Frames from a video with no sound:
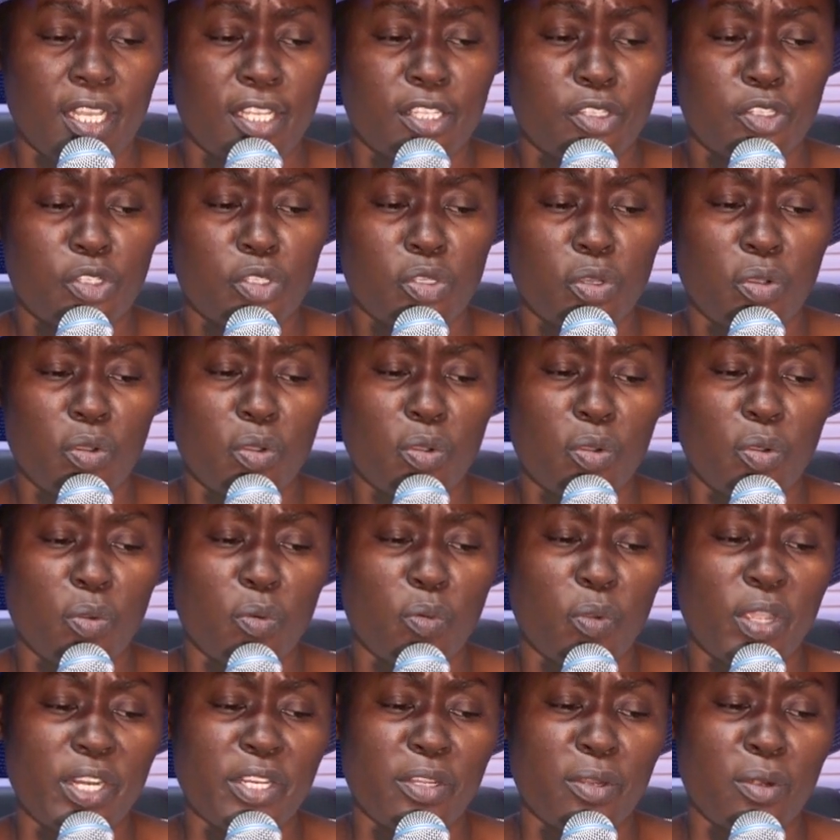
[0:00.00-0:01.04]
So
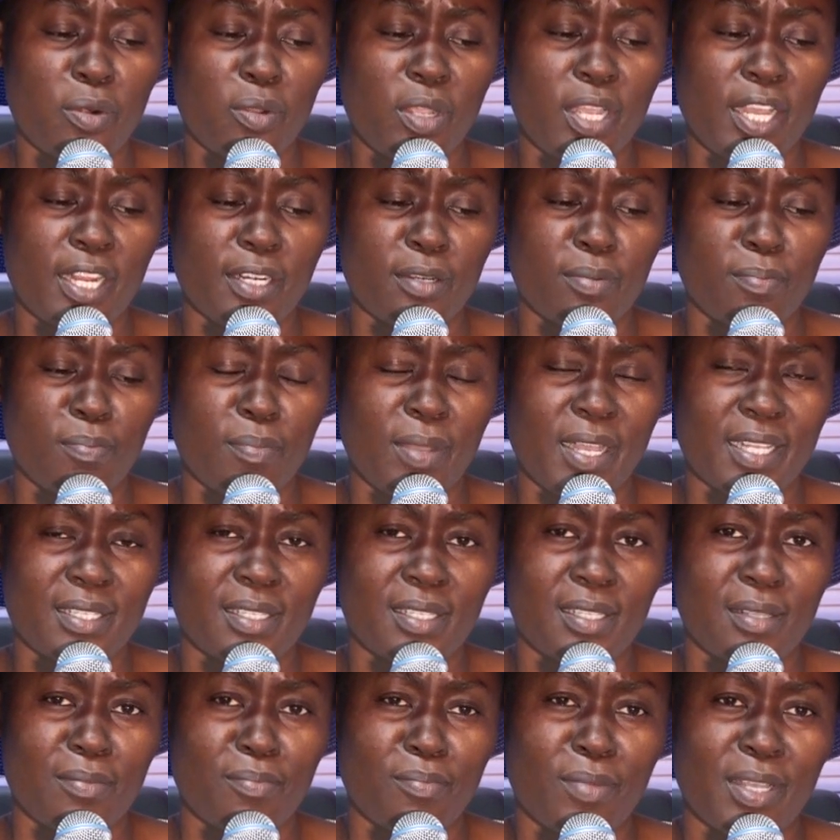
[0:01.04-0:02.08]
when you look at
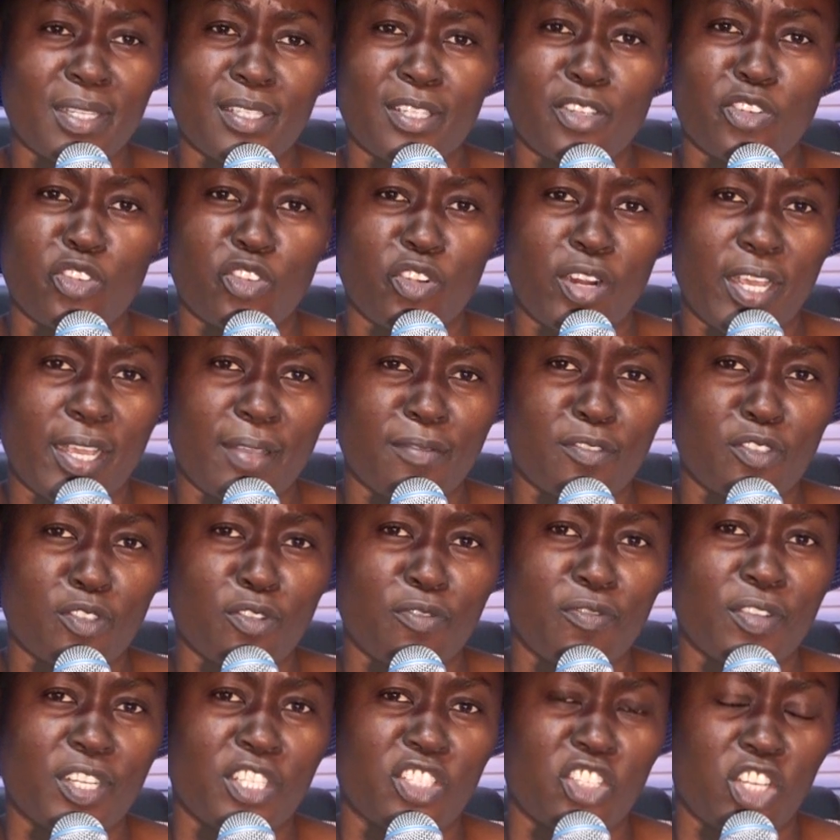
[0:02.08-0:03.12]
mercy, mercy triumphs
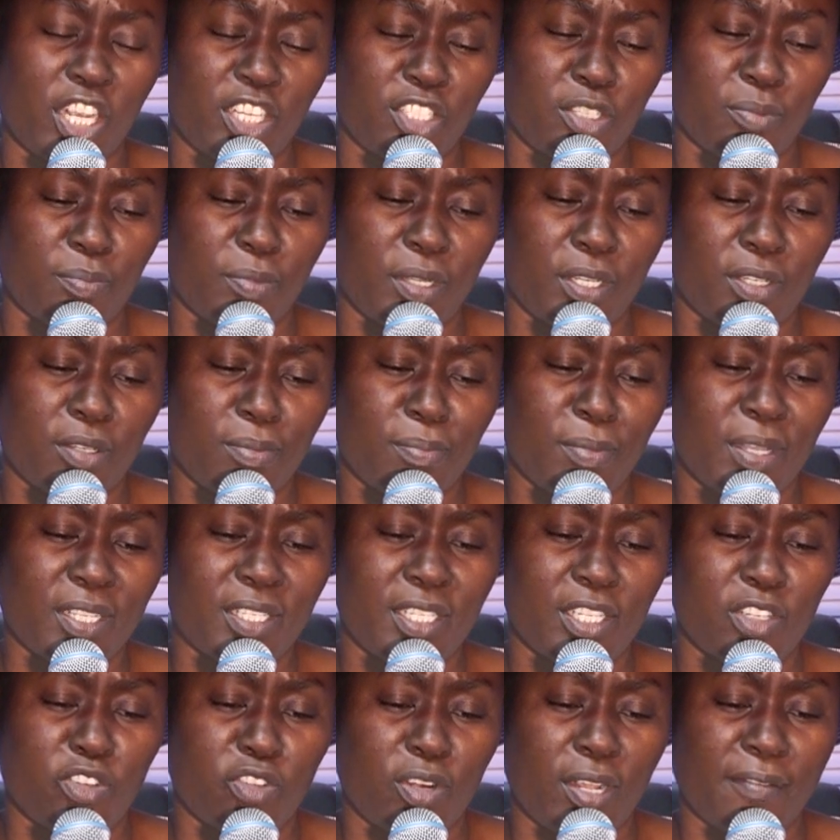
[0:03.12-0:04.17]
over judgment.
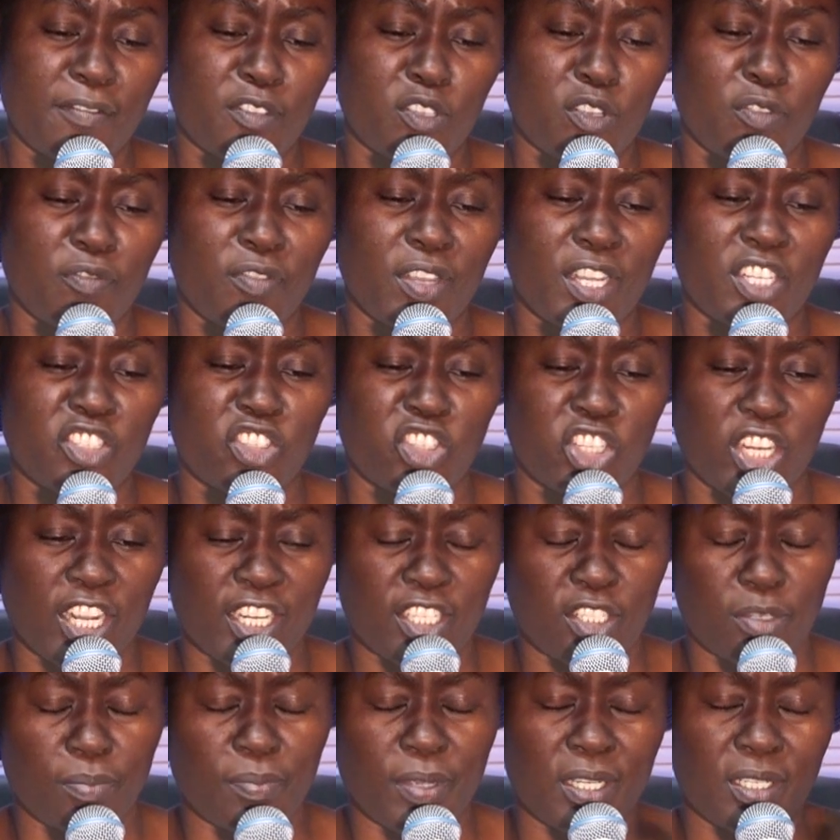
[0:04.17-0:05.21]
Mercy triumphs over
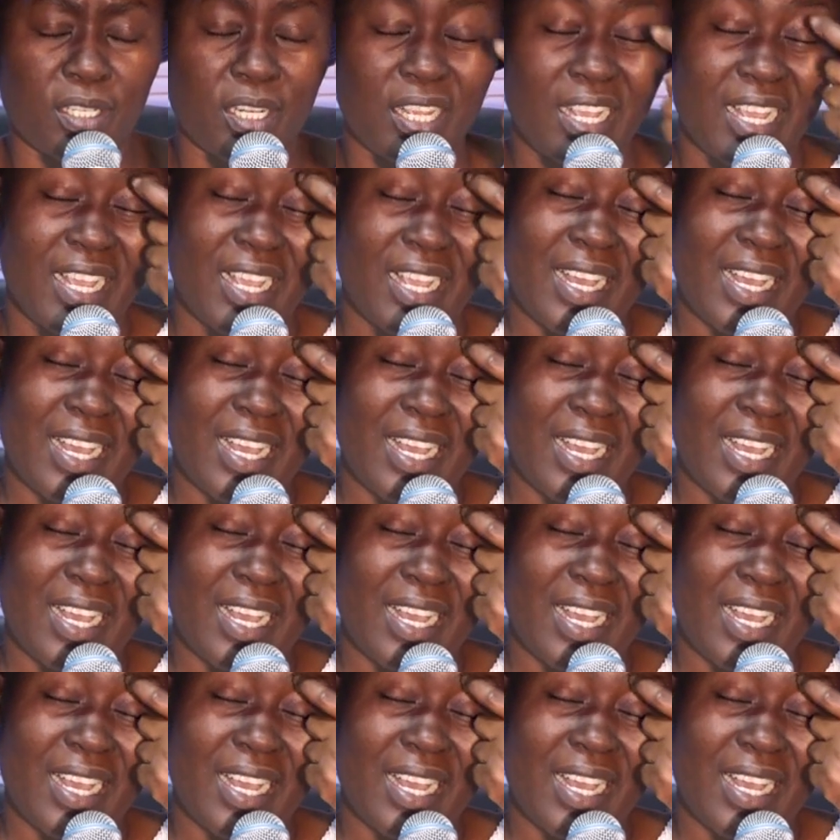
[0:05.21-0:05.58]
judgment.